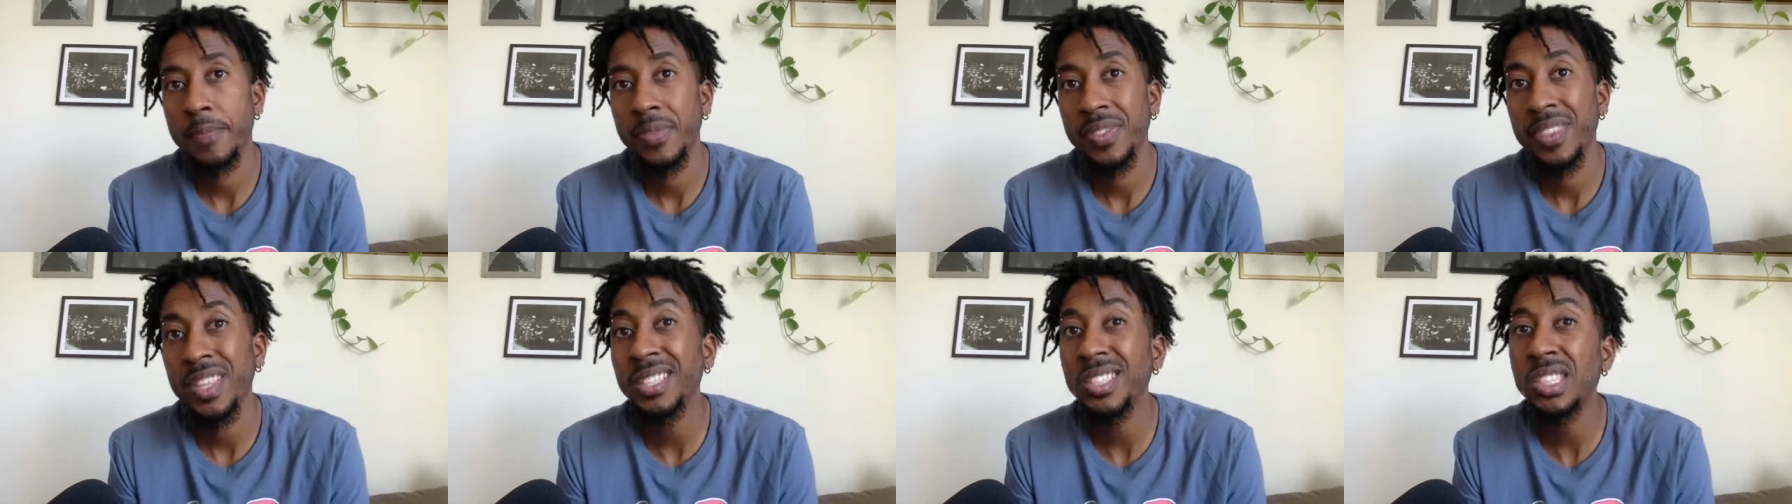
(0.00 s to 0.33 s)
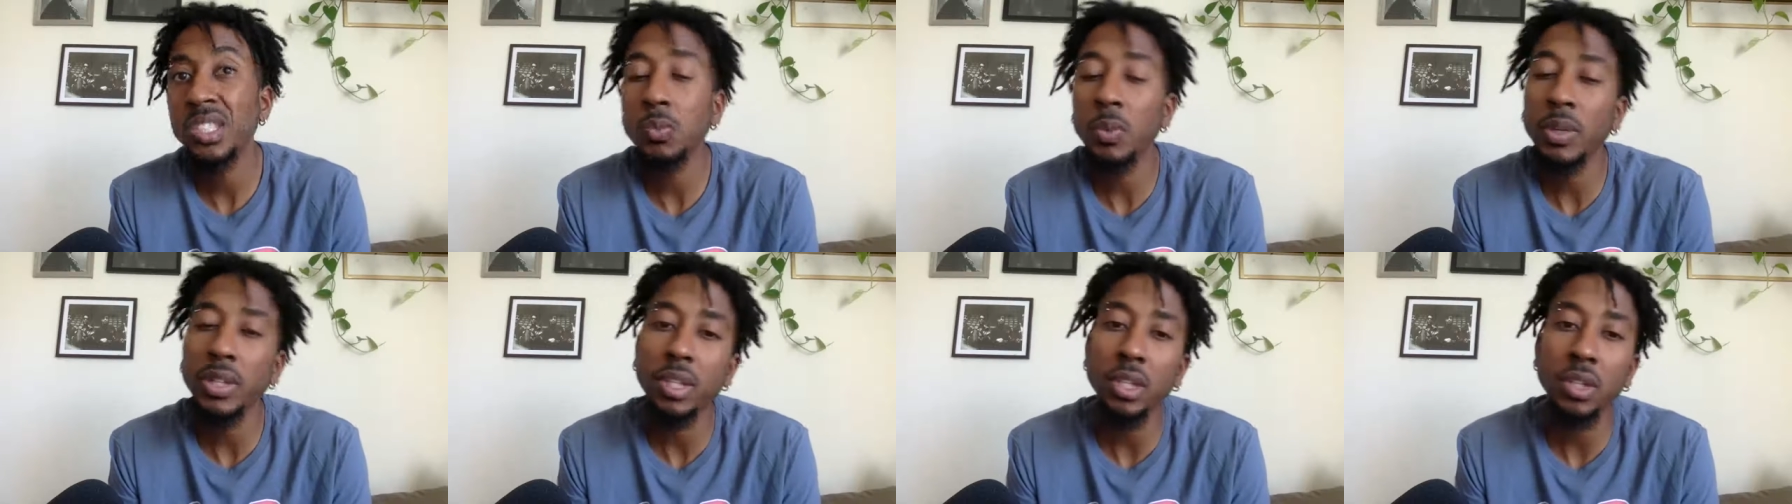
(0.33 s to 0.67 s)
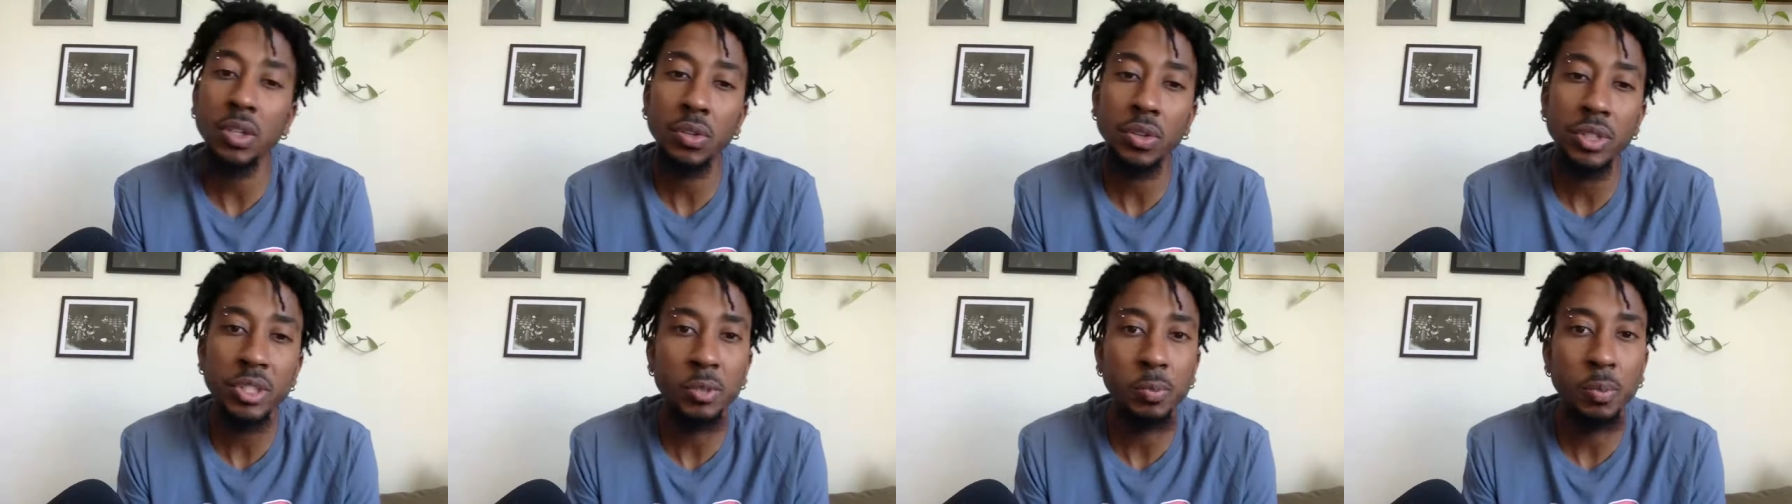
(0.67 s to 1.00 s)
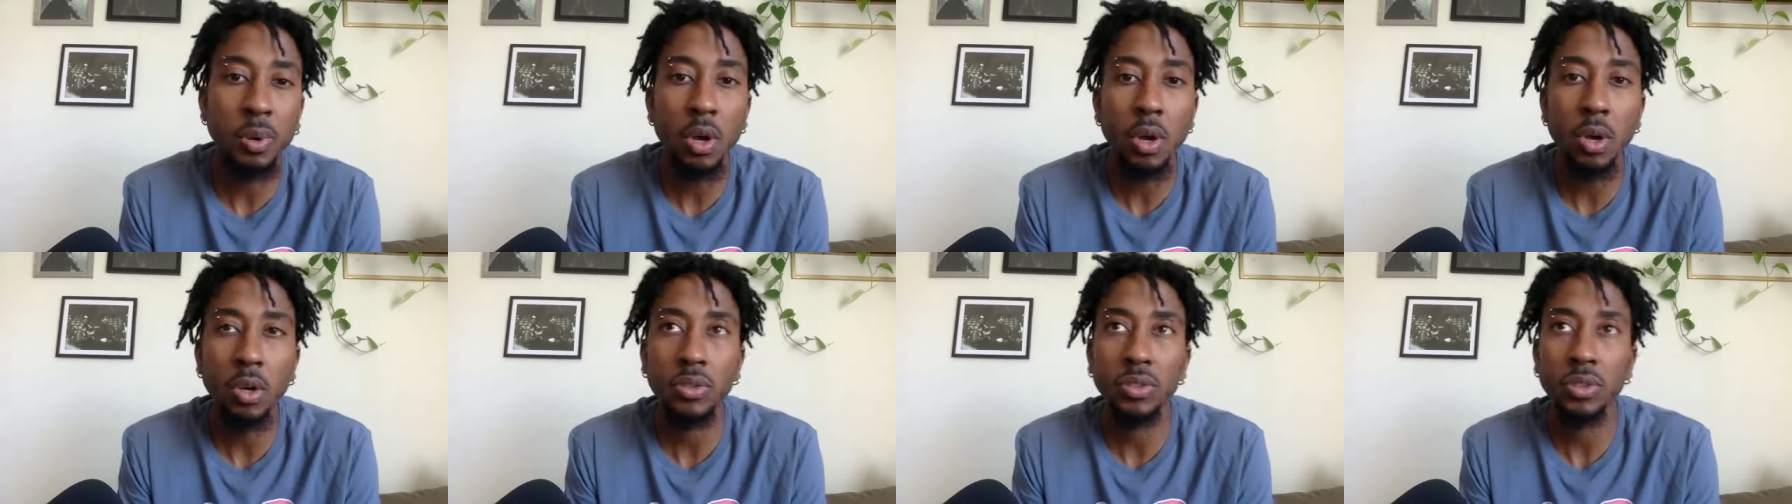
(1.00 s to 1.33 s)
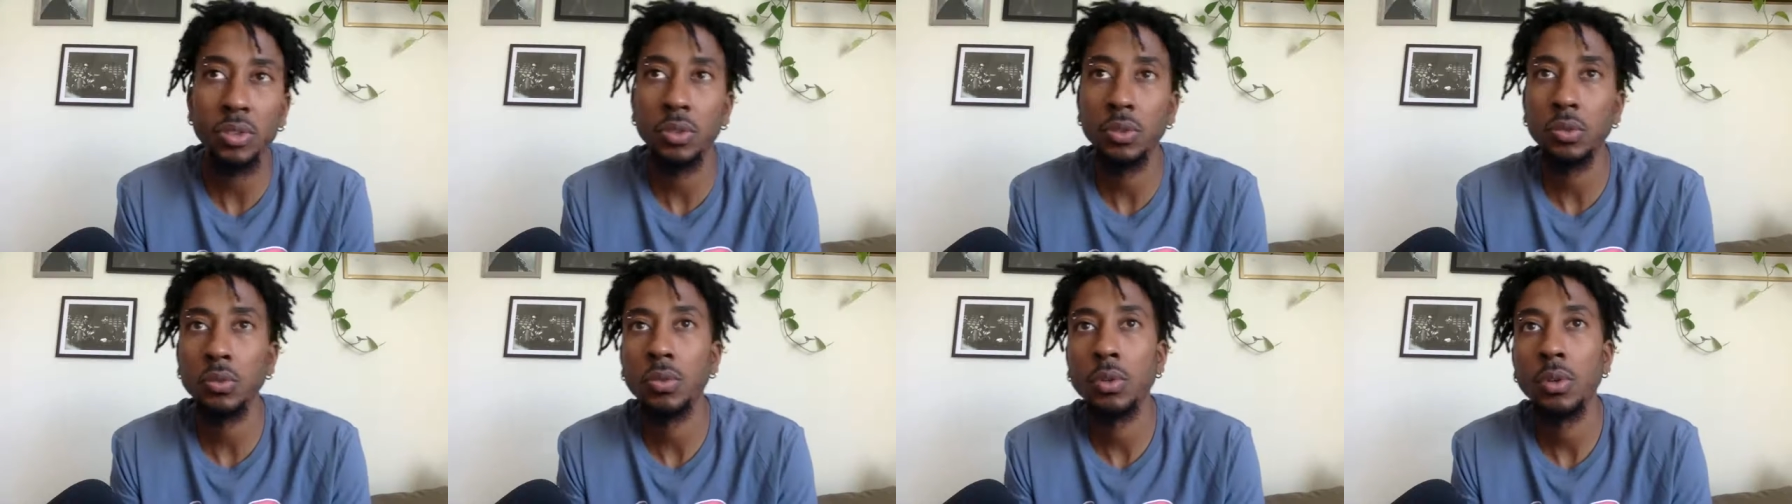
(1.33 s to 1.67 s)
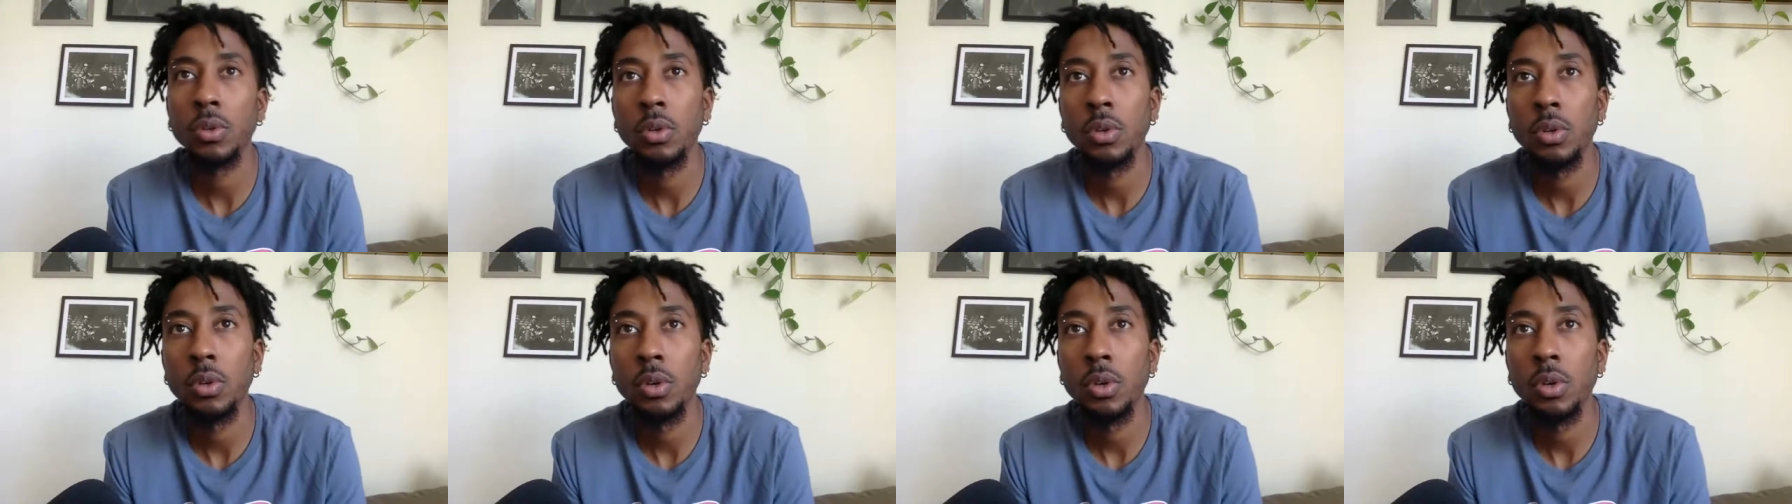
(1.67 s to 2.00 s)
This is what the Chris Pauls do,
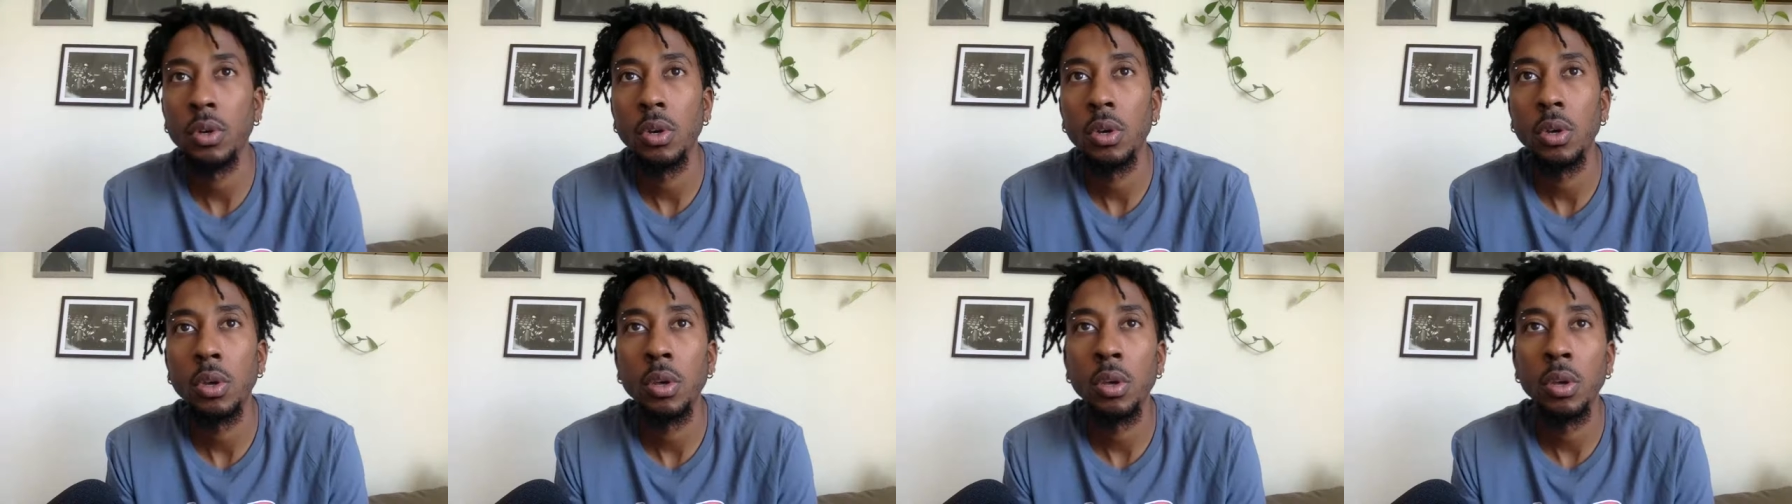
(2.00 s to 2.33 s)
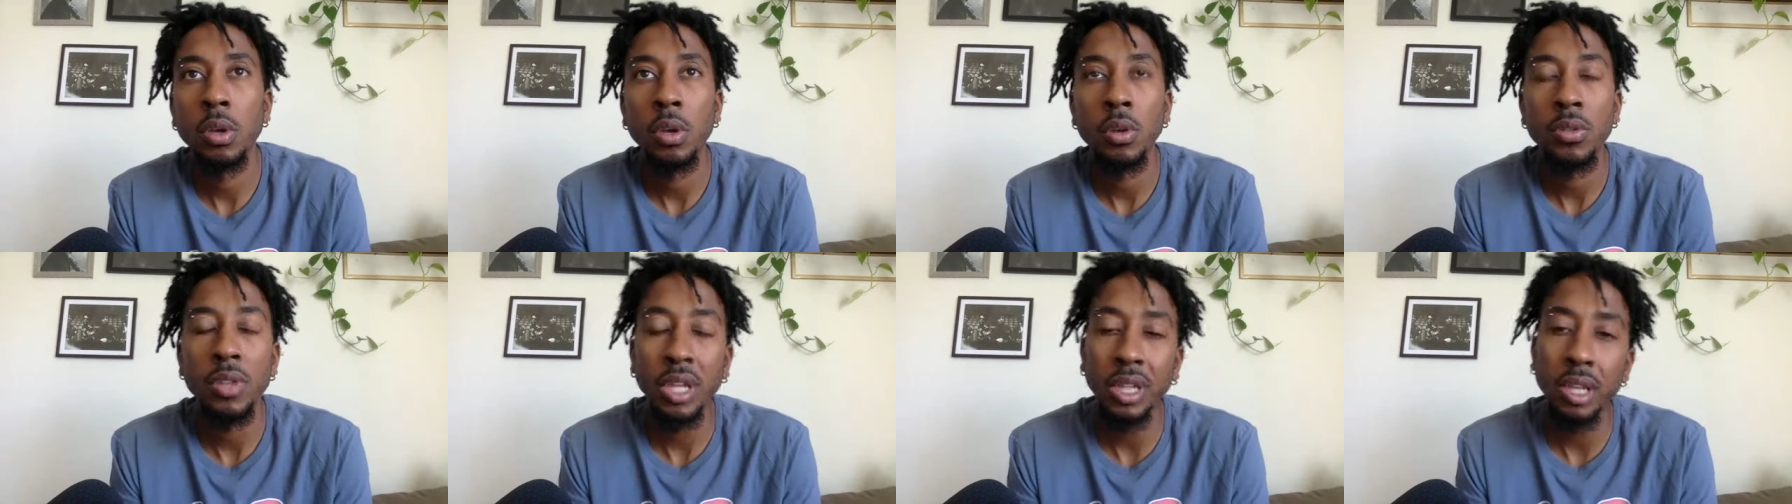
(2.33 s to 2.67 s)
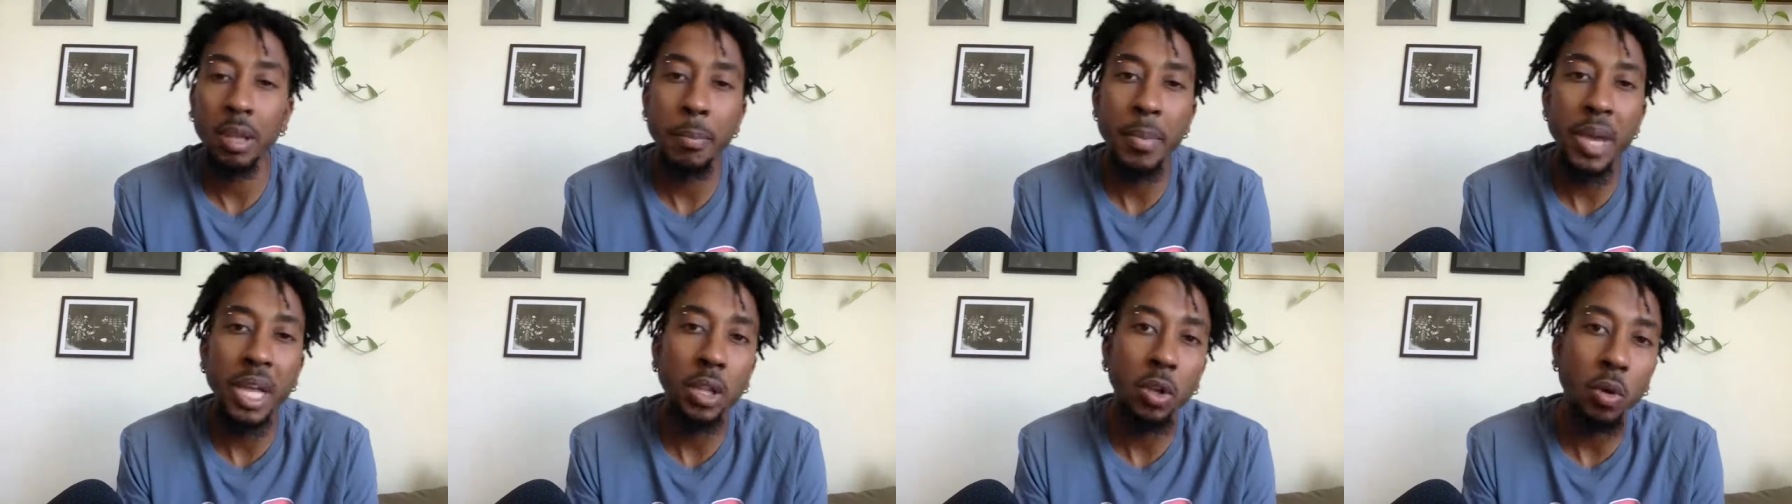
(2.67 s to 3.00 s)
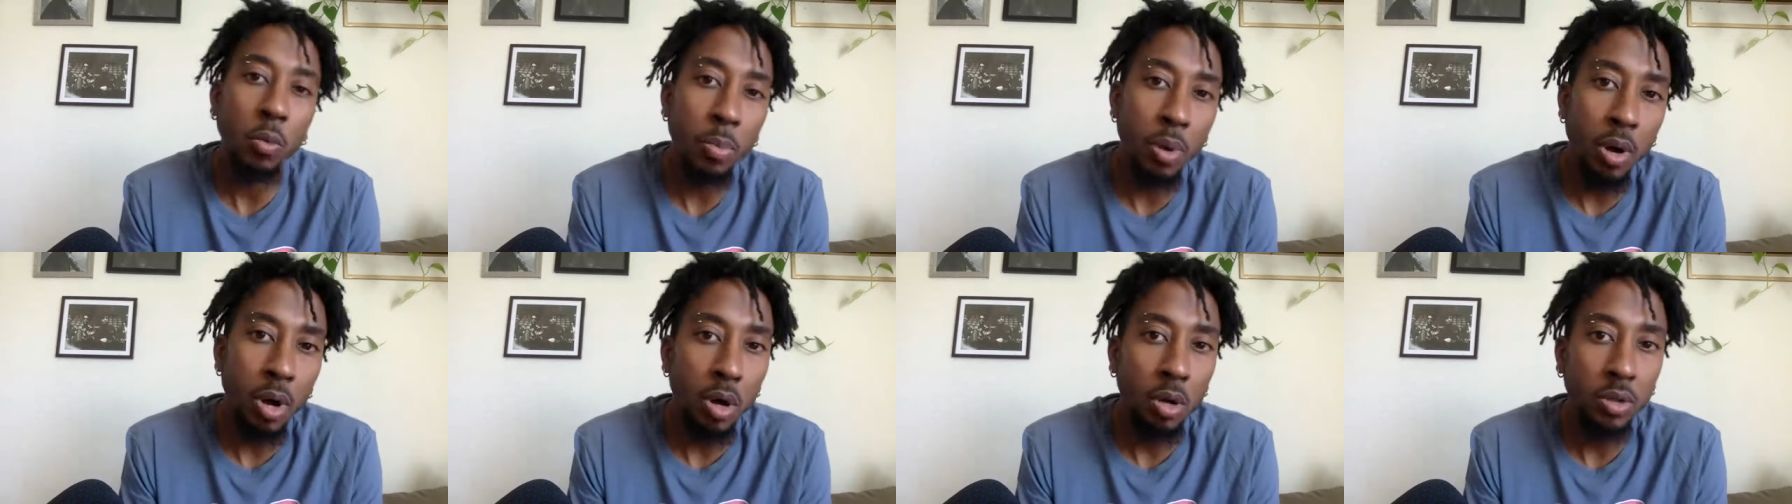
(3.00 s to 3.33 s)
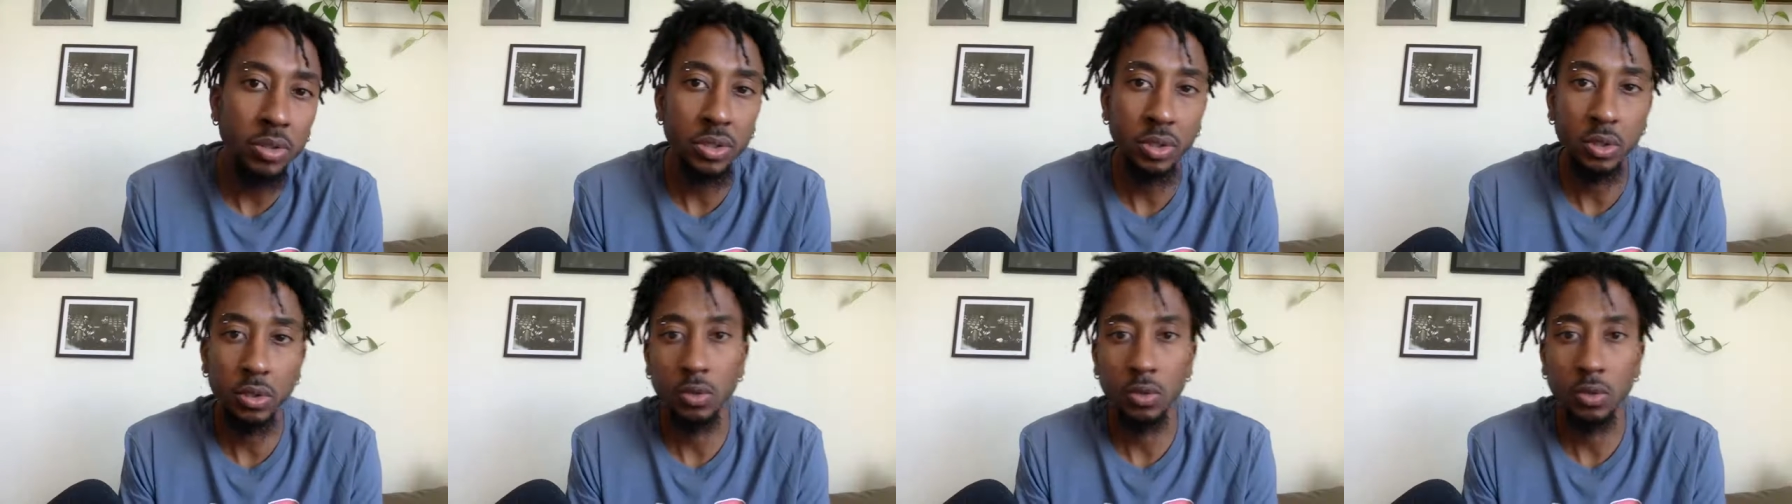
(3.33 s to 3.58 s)
the LaMelo Balls